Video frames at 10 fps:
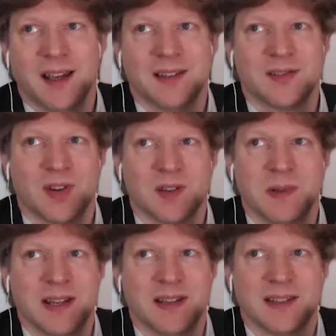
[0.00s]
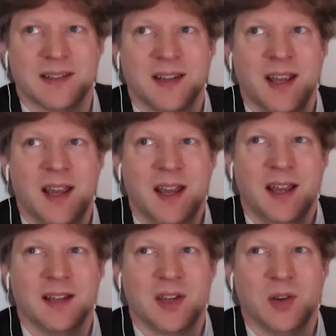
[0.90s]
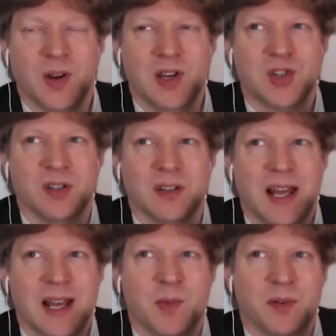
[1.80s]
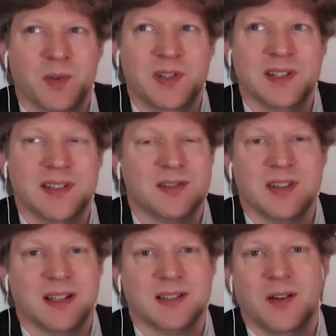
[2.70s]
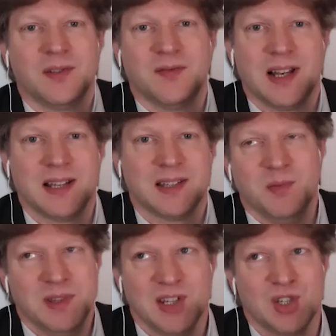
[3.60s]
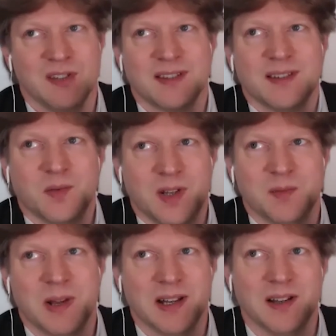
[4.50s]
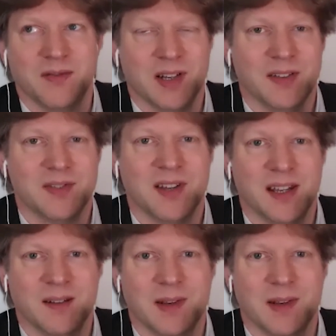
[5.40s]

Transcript: It strikes me there's a curation element, which is interesting. Because obviously for classical musicians, this is what you spend a lot of your life doing.